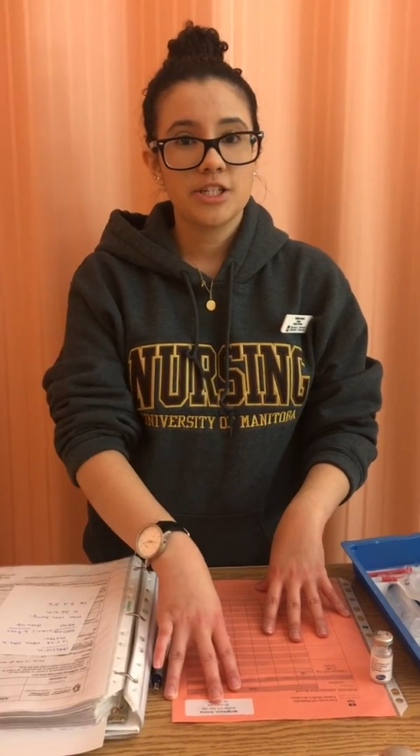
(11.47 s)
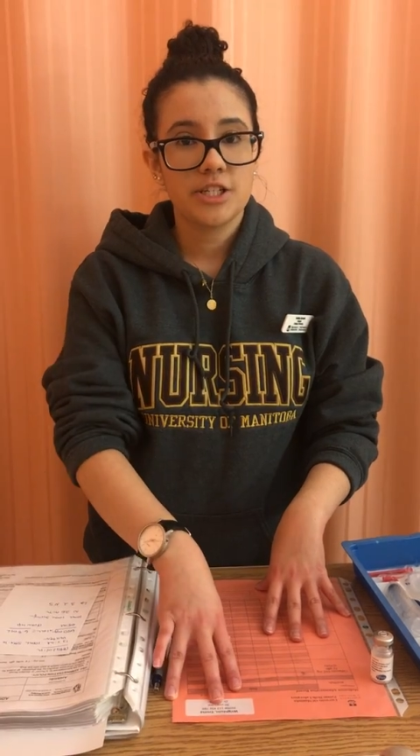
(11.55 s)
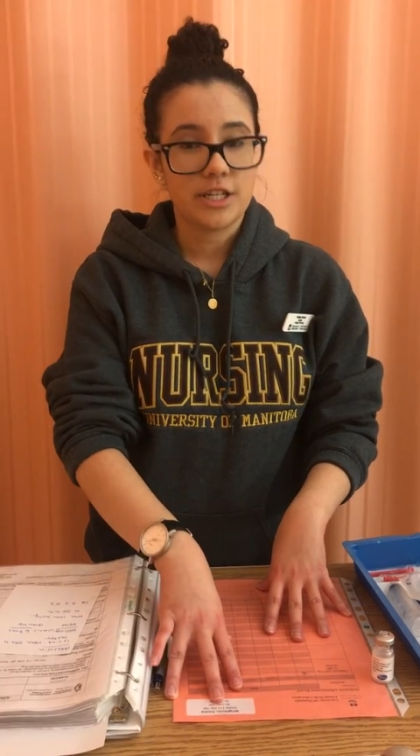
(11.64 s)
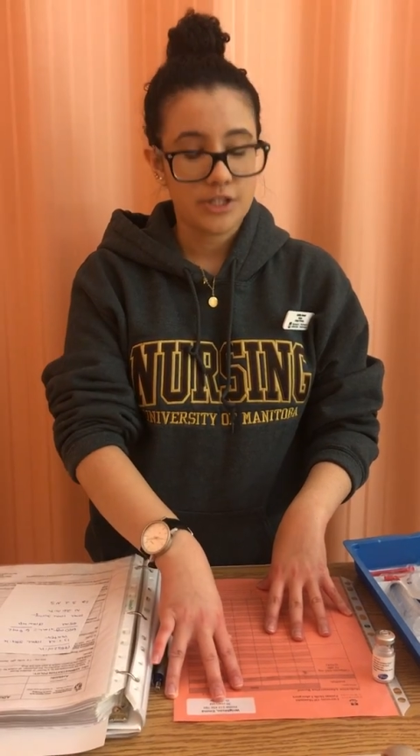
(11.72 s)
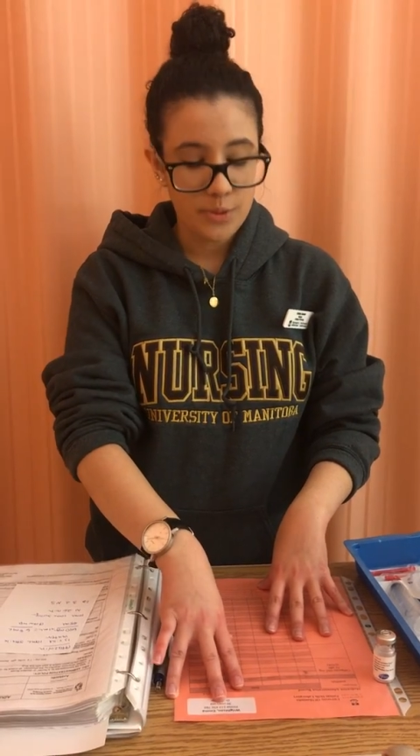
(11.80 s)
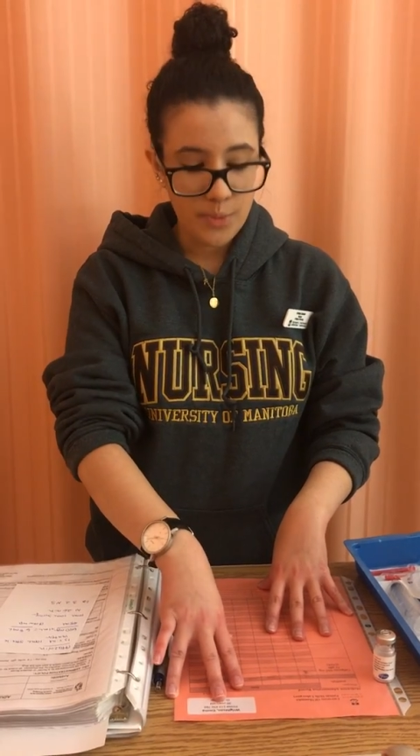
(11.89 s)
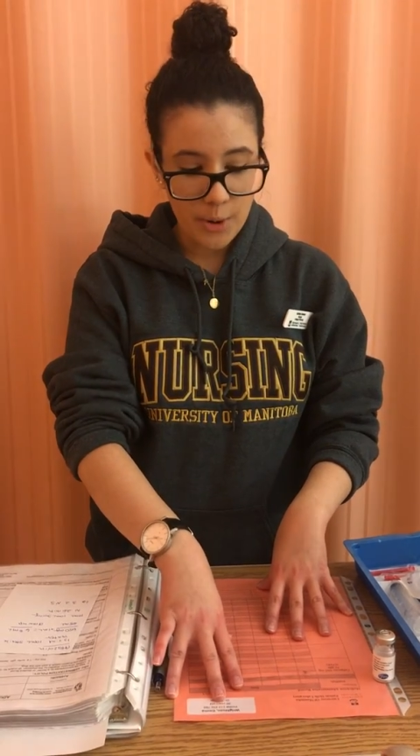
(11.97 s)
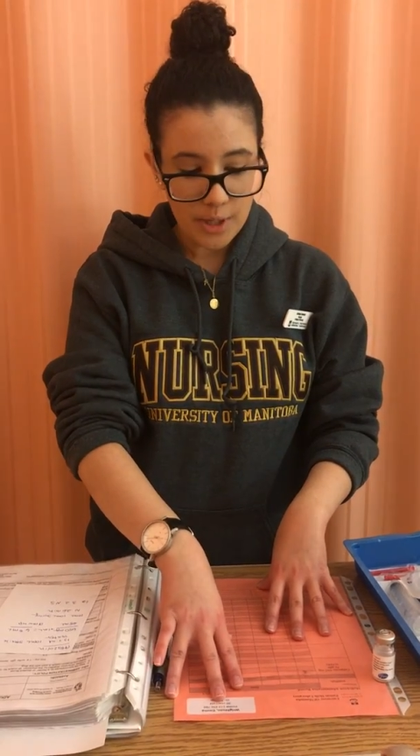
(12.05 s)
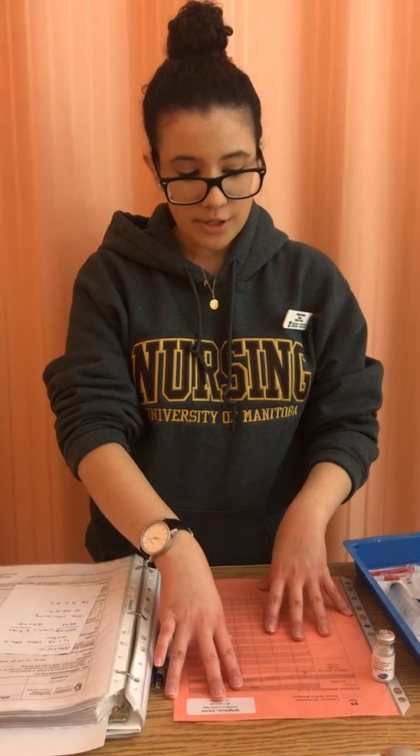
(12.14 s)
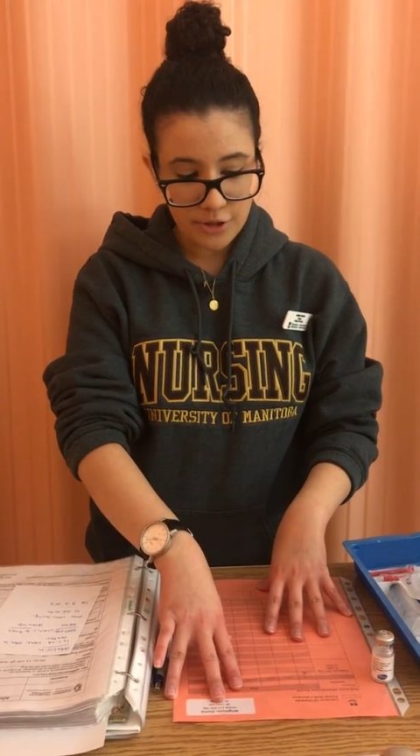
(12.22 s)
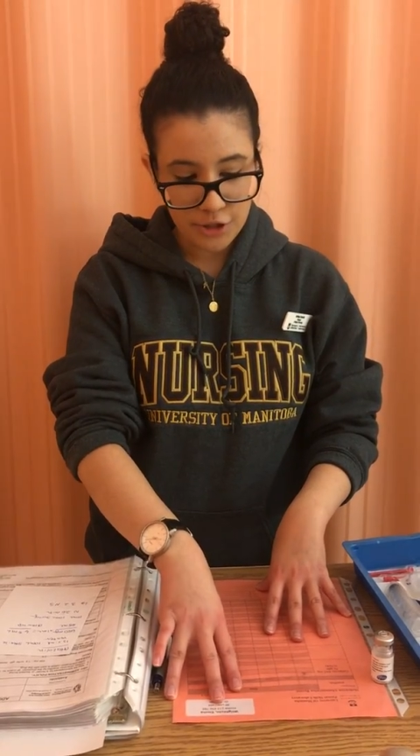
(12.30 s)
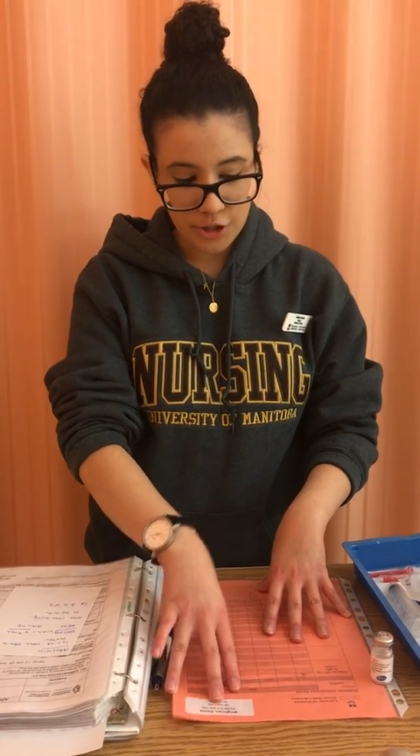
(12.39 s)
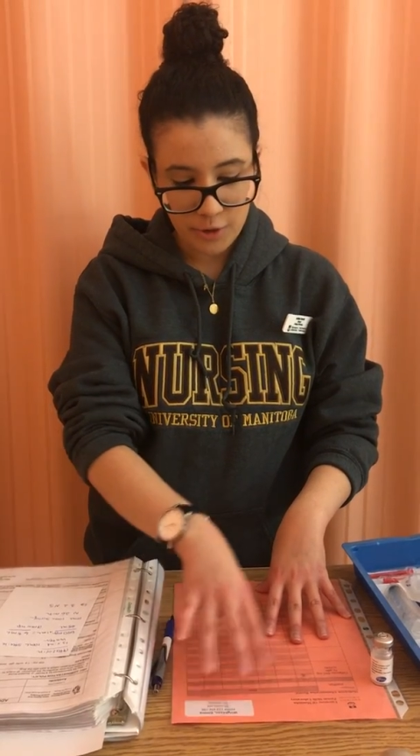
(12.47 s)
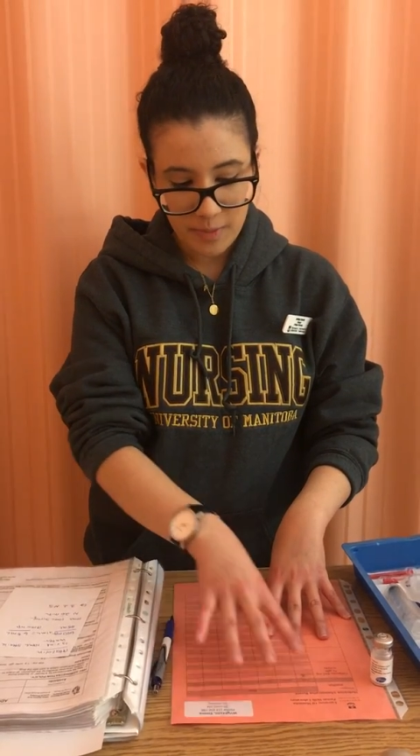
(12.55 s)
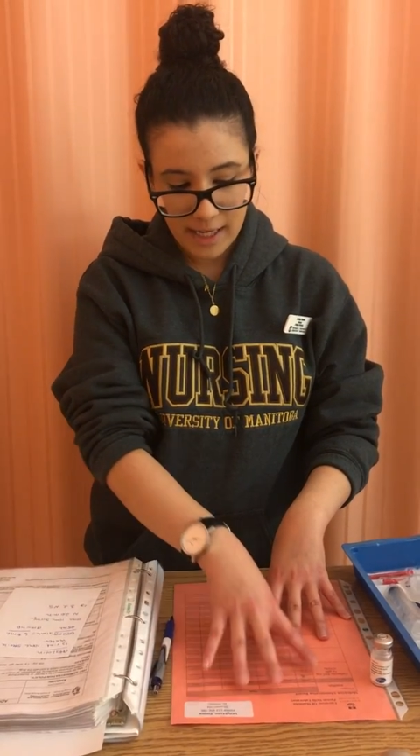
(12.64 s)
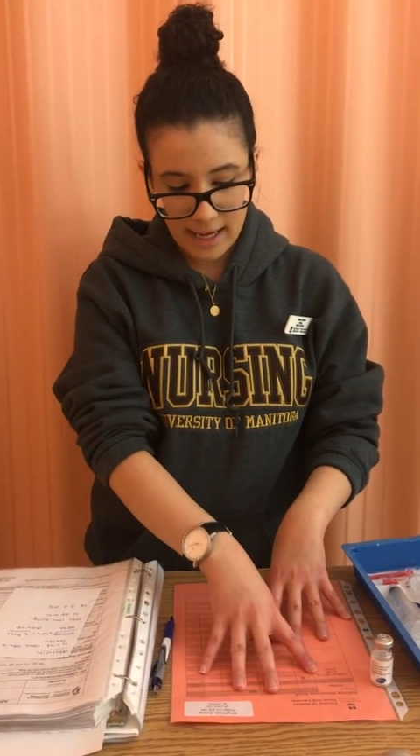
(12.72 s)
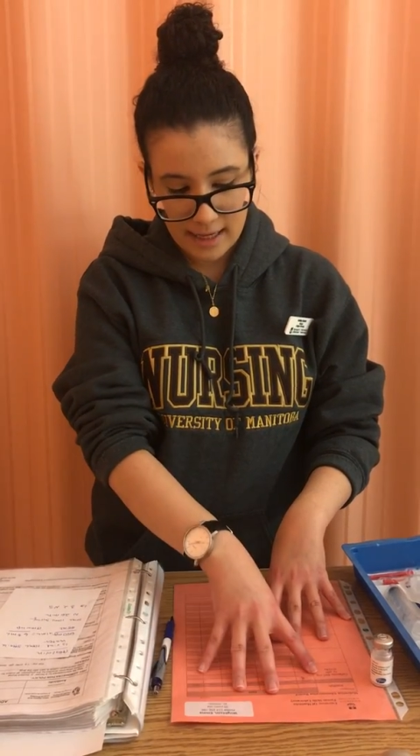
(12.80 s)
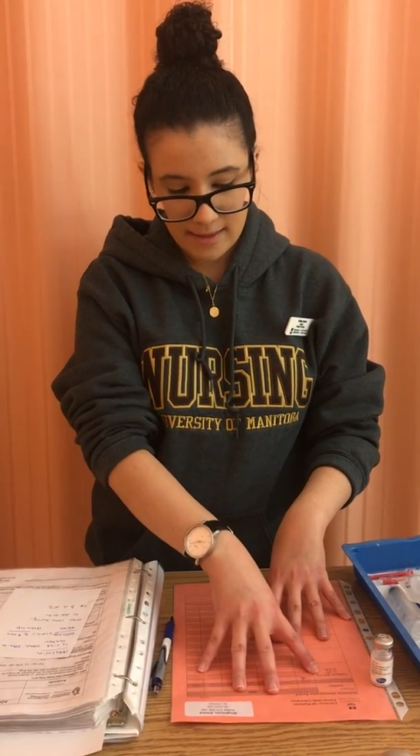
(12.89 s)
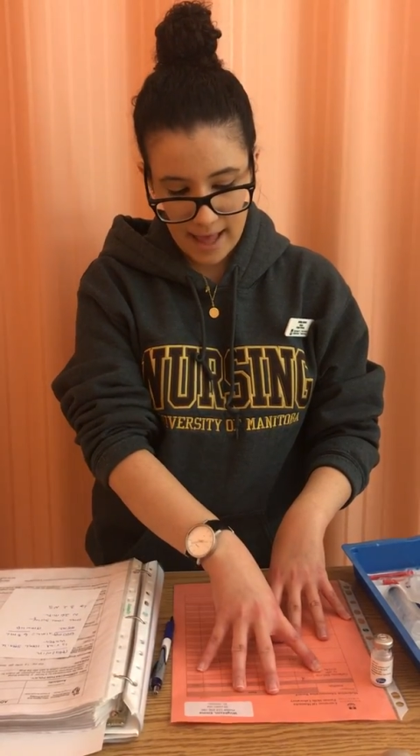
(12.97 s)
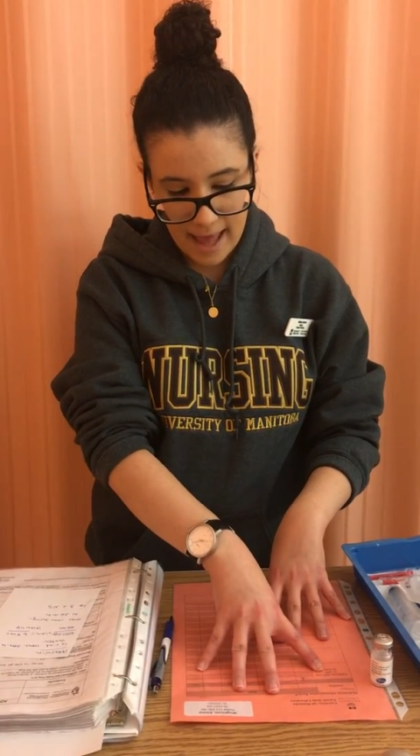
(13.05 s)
She has pneumonia, so she'll be getting the